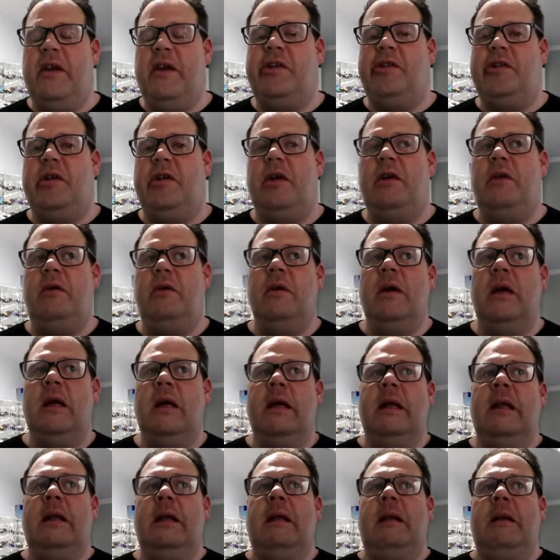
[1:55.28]
issue,
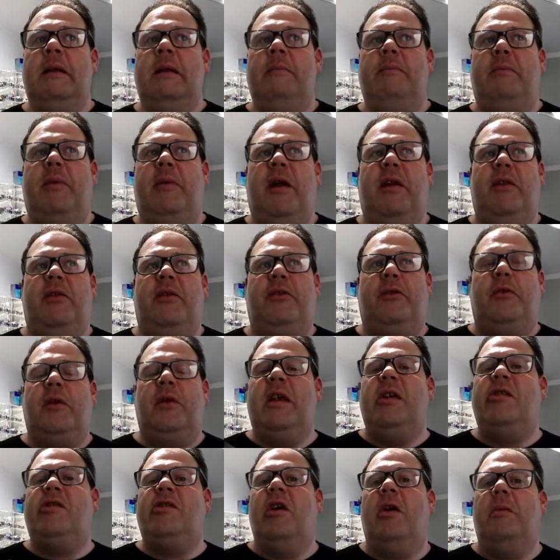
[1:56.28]
but
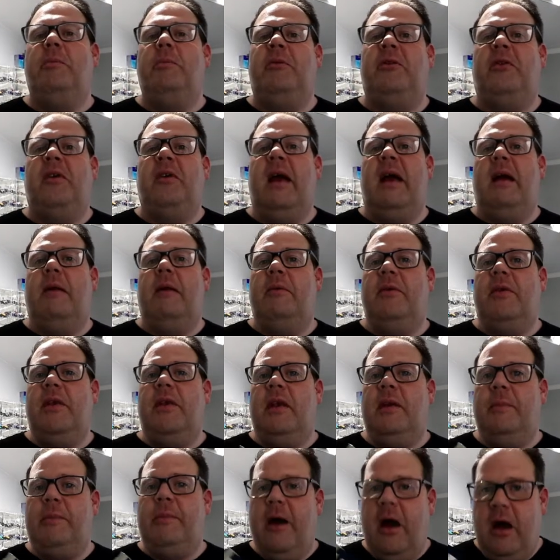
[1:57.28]
three jobs now
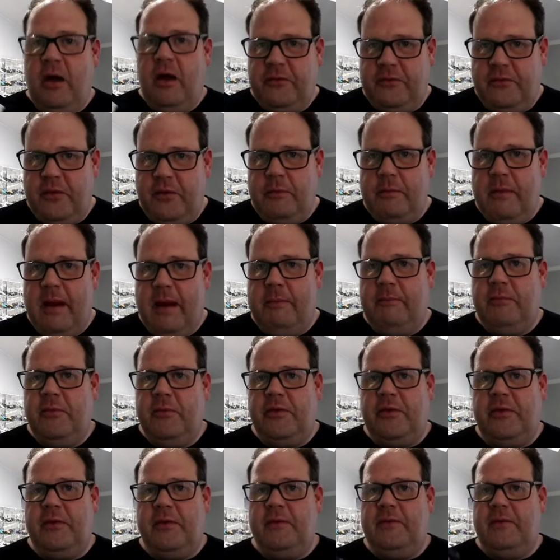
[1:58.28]
within the past few
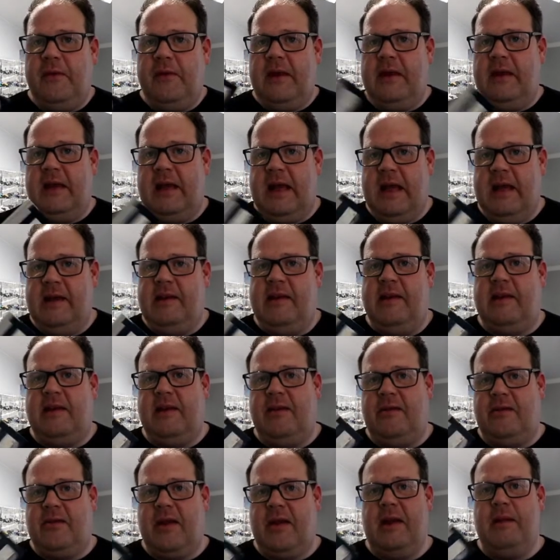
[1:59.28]
months have indicated
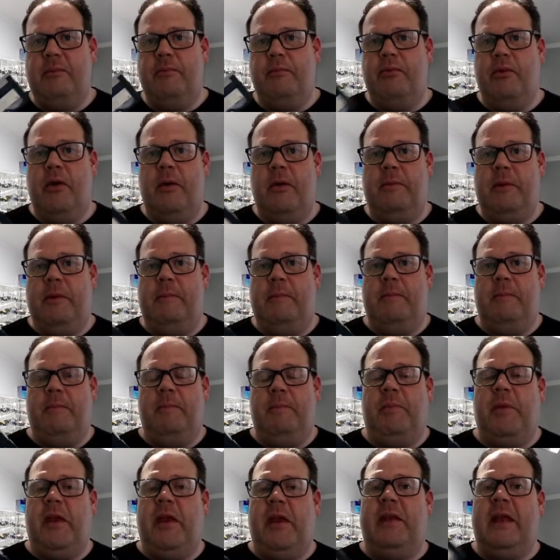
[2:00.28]
the same problem,
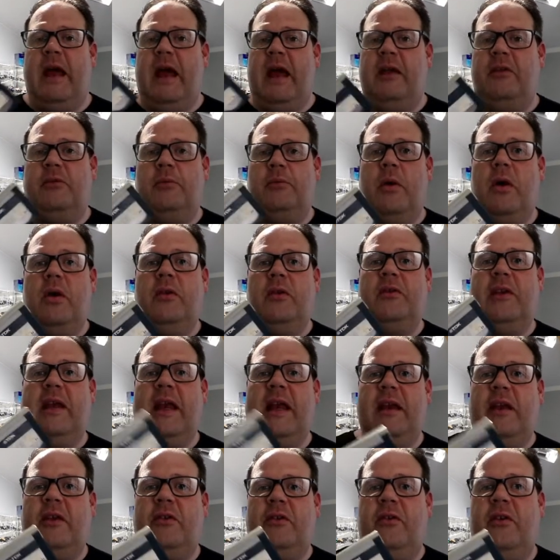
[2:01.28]
and that is what's
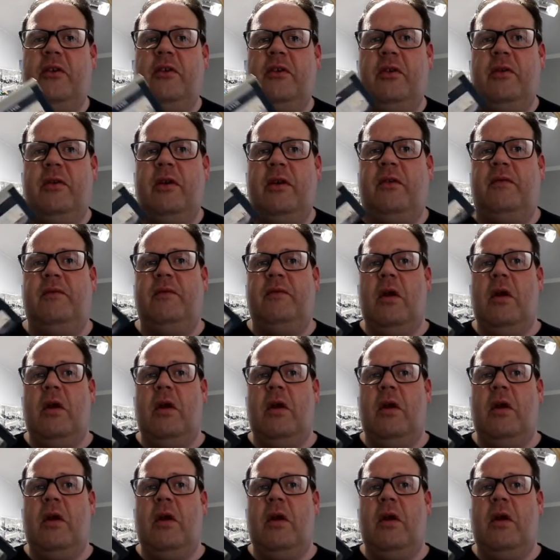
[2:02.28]
led us to do this